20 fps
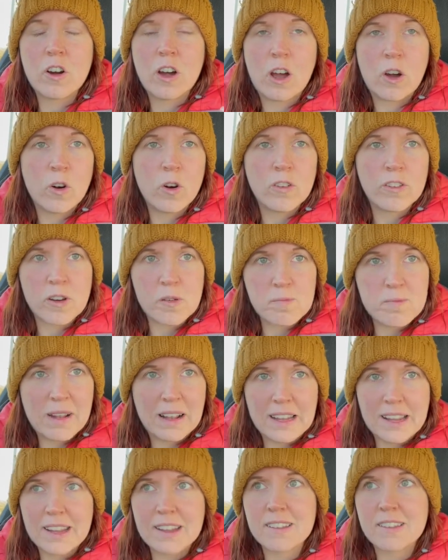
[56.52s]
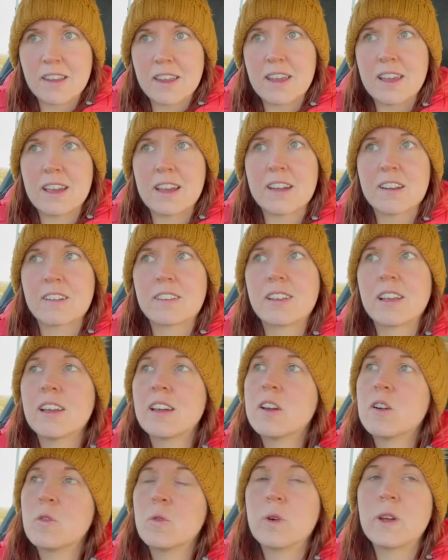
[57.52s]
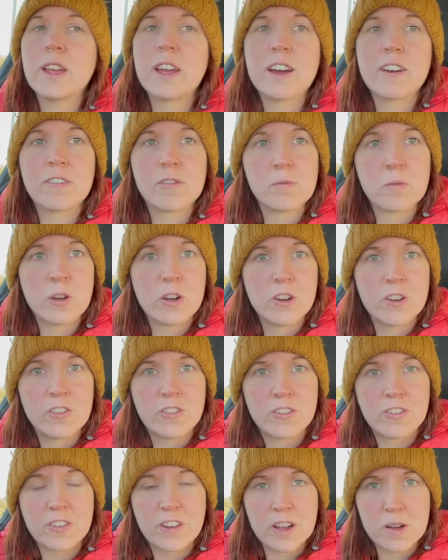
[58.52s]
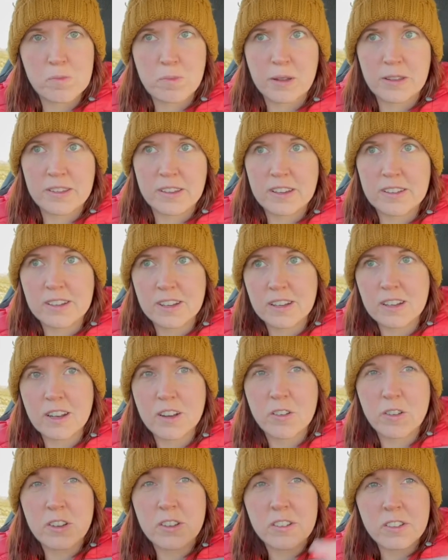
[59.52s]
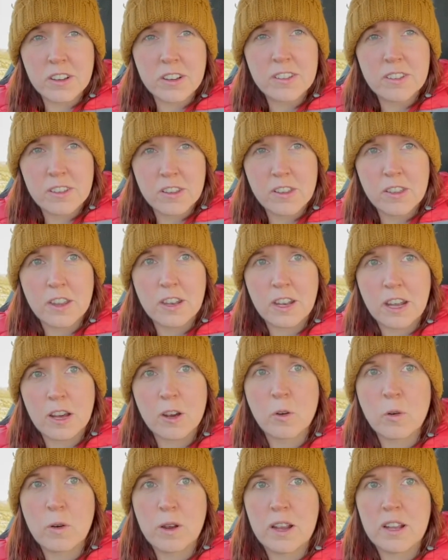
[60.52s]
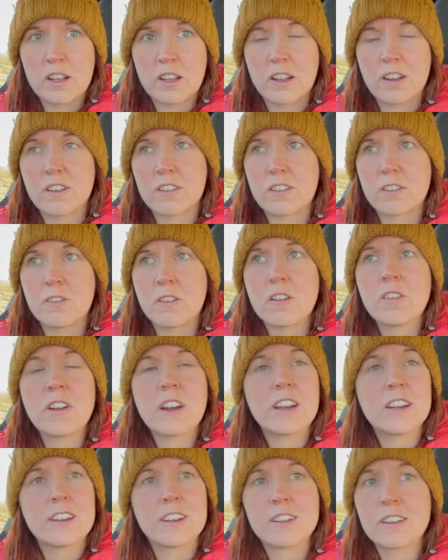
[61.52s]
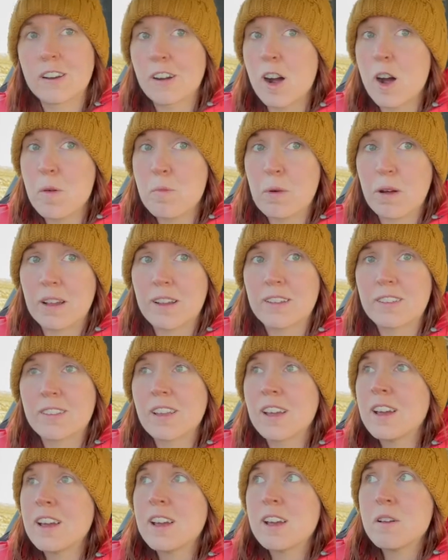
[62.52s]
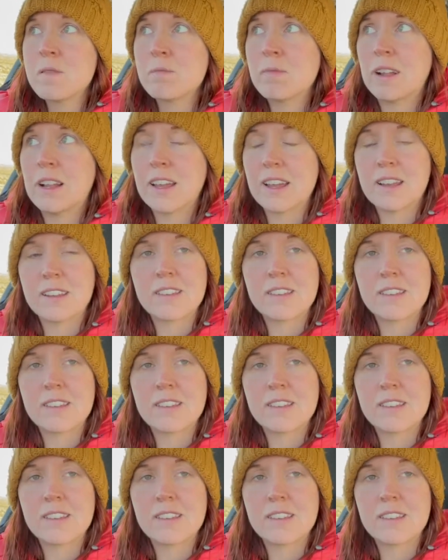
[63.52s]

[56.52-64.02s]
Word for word: over millions of years we have moved for a position that was just south of the equator. So we were in the tropics millions